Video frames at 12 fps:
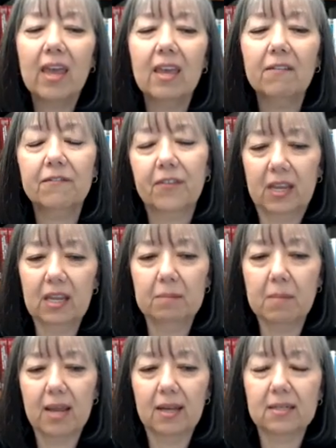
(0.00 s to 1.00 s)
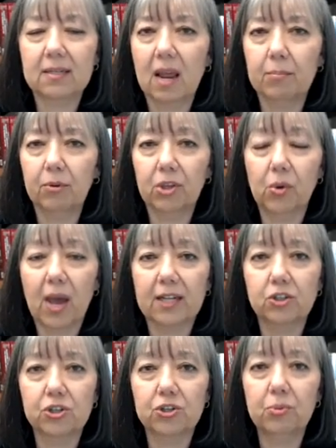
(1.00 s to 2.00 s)
If, in my example, you
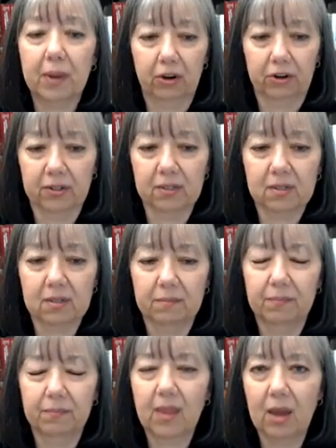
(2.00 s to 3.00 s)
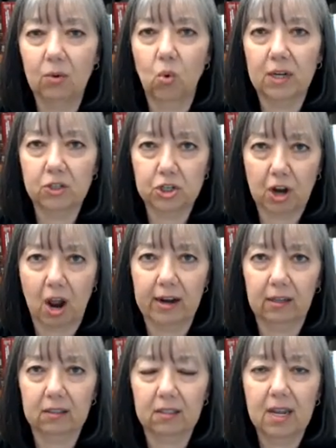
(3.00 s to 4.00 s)
had two parents and one
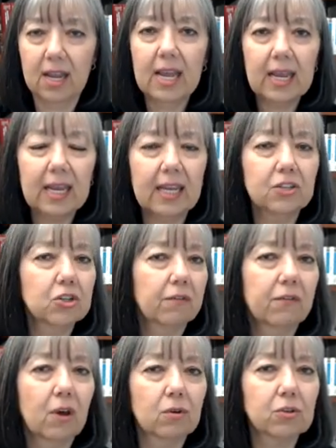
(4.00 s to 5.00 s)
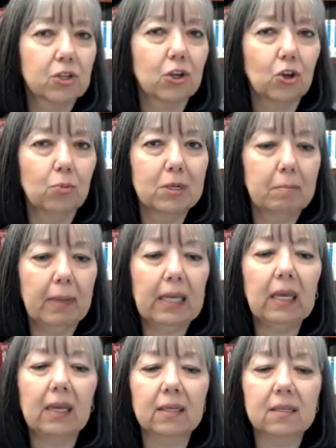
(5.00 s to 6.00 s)
child, each of those human
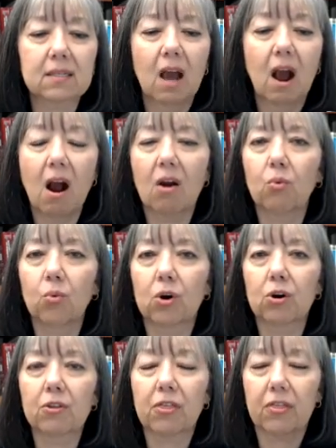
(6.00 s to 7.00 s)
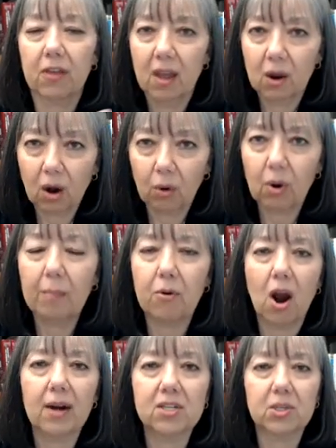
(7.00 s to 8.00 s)
beings are worth
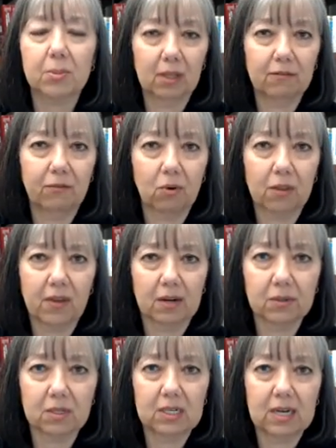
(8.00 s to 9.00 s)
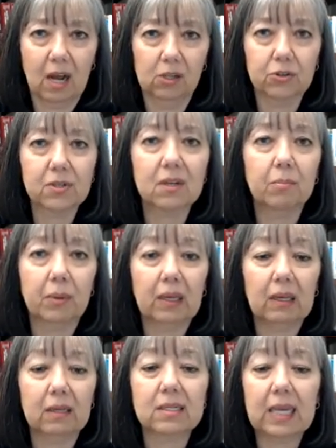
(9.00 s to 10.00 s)
approximately $4,000
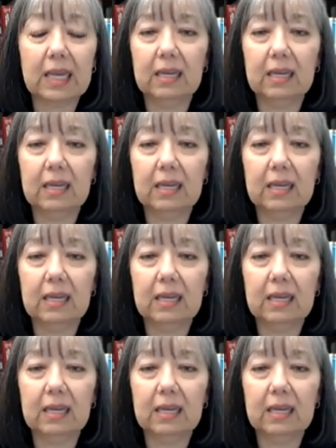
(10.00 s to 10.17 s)
apiece